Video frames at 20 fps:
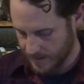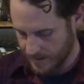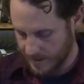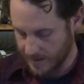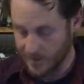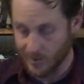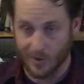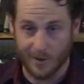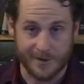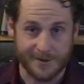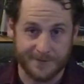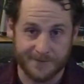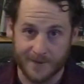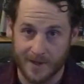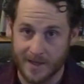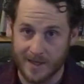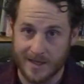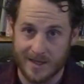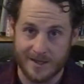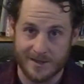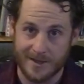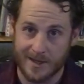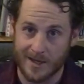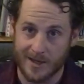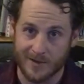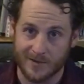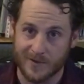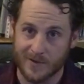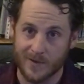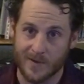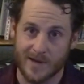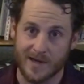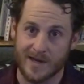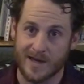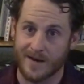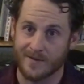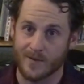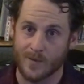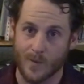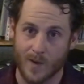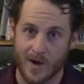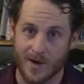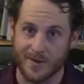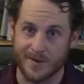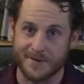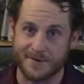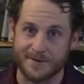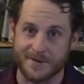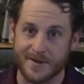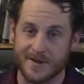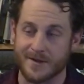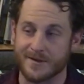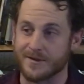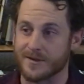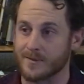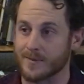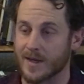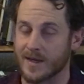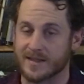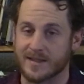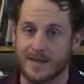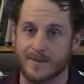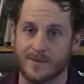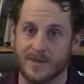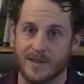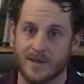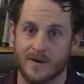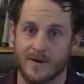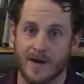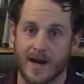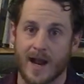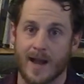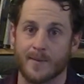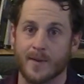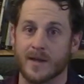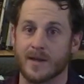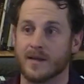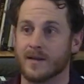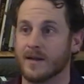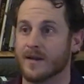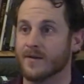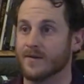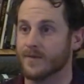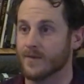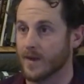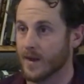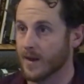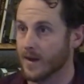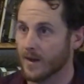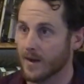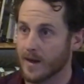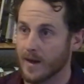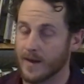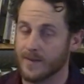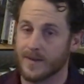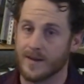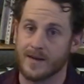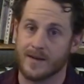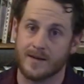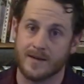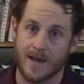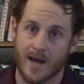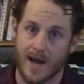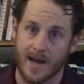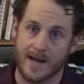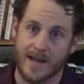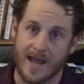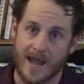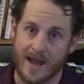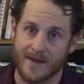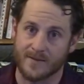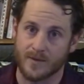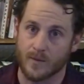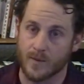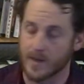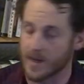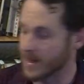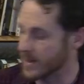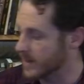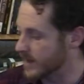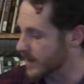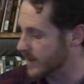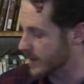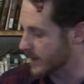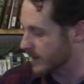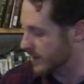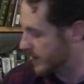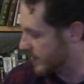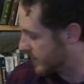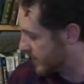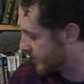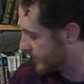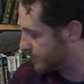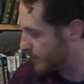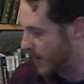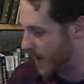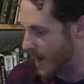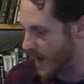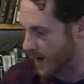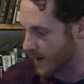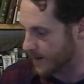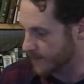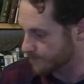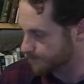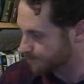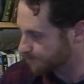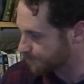It looks funny as hell too. I never wear this thing, so I'm not tempted to grab it and then not have it when I need it in this pack.